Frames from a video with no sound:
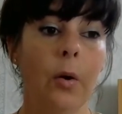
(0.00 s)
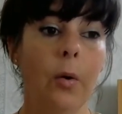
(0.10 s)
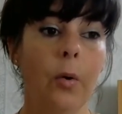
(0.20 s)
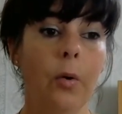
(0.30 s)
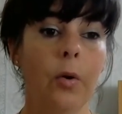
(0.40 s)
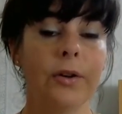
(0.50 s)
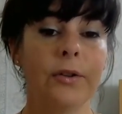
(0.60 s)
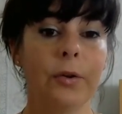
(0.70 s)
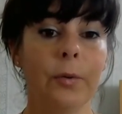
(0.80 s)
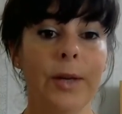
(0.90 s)
Or
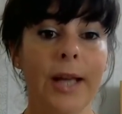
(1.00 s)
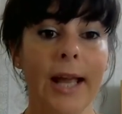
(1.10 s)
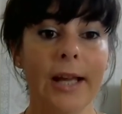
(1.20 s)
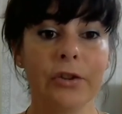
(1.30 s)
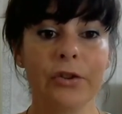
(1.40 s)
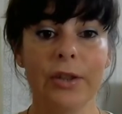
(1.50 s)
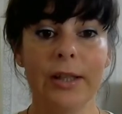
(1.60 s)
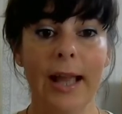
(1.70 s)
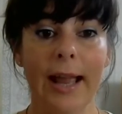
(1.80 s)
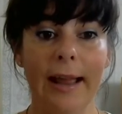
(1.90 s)
do we
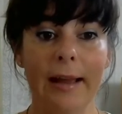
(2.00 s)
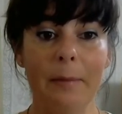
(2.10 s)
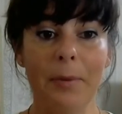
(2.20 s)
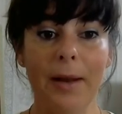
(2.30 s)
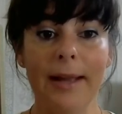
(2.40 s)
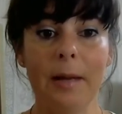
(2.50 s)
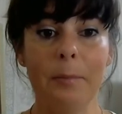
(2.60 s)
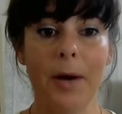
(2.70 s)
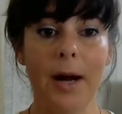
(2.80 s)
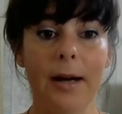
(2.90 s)
actually play a
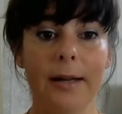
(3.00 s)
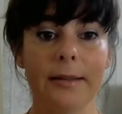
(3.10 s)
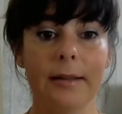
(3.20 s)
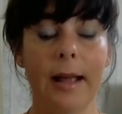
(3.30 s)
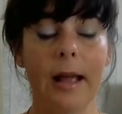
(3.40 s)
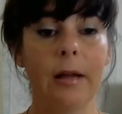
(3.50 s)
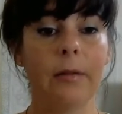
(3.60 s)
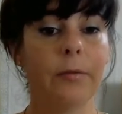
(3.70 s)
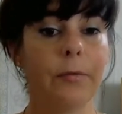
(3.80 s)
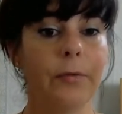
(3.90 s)
part and
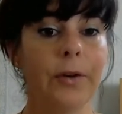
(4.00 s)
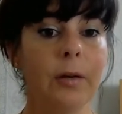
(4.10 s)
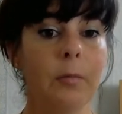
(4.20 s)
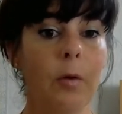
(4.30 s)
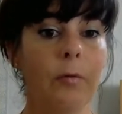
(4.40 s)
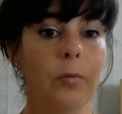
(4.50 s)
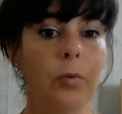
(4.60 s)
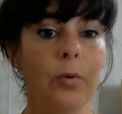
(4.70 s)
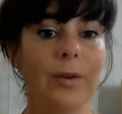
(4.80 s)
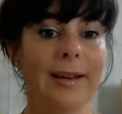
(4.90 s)
have freedom of
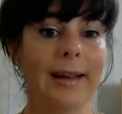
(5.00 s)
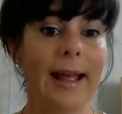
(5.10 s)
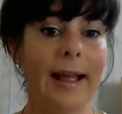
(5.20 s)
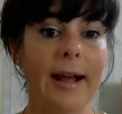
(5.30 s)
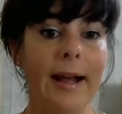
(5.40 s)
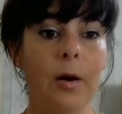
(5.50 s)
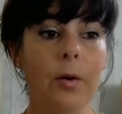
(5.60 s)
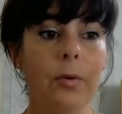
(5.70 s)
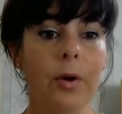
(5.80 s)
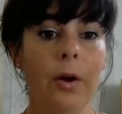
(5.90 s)
will in
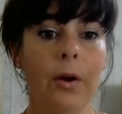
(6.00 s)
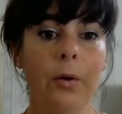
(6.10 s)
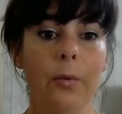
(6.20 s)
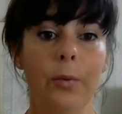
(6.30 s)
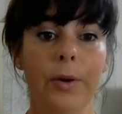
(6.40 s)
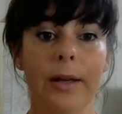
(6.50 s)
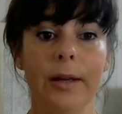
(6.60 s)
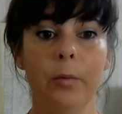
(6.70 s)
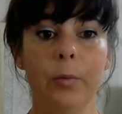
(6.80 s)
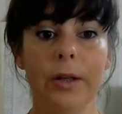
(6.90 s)
how
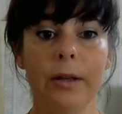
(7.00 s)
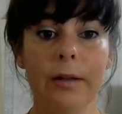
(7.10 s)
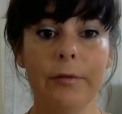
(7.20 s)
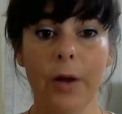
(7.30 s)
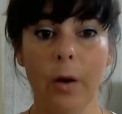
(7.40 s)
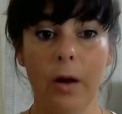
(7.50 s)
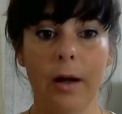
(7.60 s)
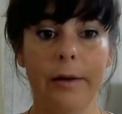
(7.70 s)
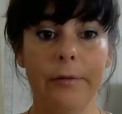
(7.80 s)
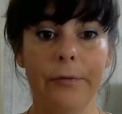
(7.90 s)
we live our
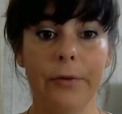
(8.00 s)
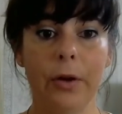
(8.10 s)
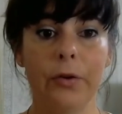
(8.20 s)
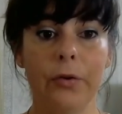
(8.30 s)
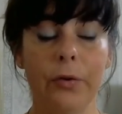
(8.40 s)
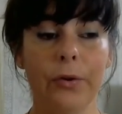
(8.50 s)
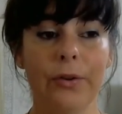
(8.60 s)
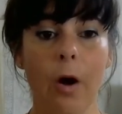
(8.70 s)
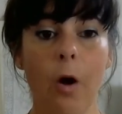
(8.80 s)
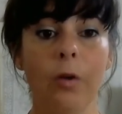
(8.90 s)
life? You know, do
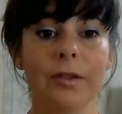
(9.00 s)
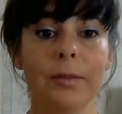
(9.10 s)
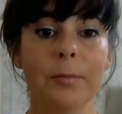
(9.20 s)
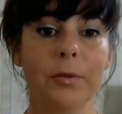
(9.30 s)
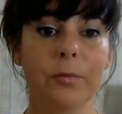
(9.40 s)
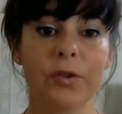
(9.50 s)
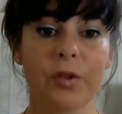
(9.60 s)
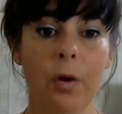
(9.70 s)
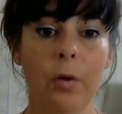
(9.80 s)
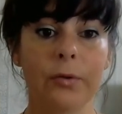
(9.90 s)
the ultimate
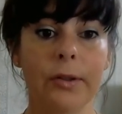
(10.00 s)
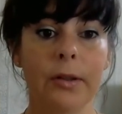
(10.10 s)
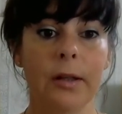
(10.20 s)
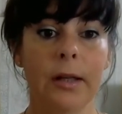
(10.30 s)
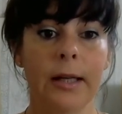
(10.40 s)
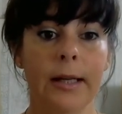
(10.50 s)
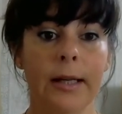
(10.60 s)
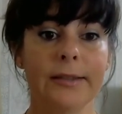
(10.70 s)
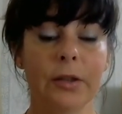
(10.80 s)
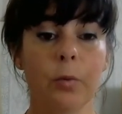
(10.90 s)
result.
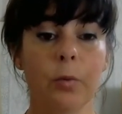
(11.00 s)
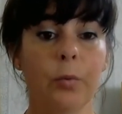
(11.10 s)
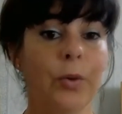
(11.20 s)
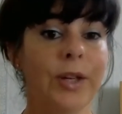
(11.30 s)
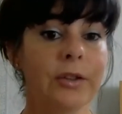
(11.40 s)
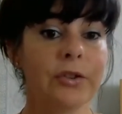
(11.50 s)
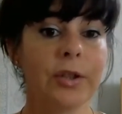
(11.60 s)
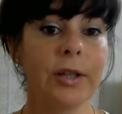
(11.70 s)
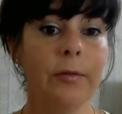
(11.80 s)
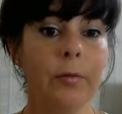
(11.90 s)
Is it what we
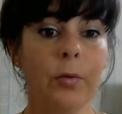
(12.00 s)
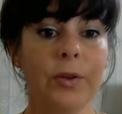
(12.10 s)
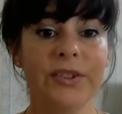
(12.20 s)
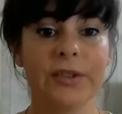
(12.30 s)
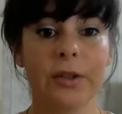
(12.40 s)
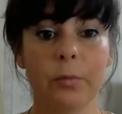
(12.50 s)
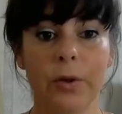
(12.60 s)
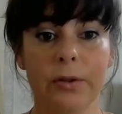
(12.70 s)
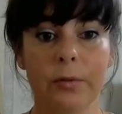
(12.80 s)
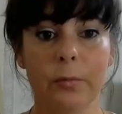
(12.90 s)
achieve, or is it
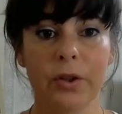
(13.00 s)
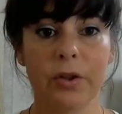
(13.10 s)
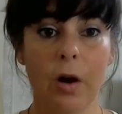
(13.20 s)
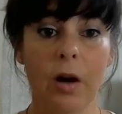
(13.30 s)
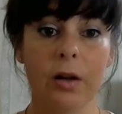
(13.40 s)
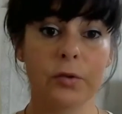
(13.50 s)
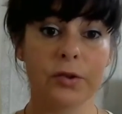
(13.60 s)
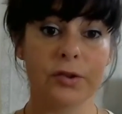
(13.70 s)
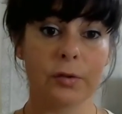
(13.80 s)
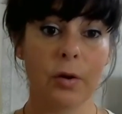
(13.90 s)
what God
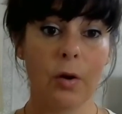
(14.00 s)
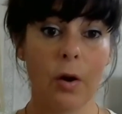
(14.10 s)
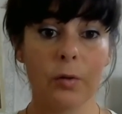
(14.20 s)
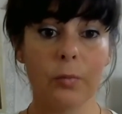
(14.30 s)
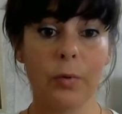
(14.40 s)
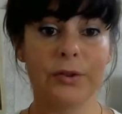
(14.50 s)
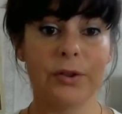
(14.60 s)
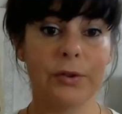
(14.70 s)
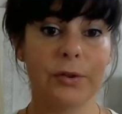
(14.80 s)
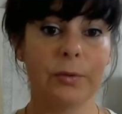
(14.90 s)
wants
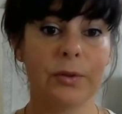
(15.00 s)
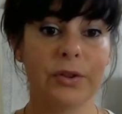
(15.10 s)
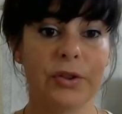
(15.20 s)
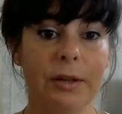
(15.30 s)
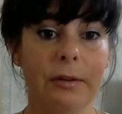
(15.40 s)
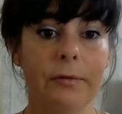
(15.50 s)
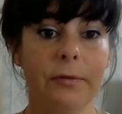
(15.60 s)
you to achieve?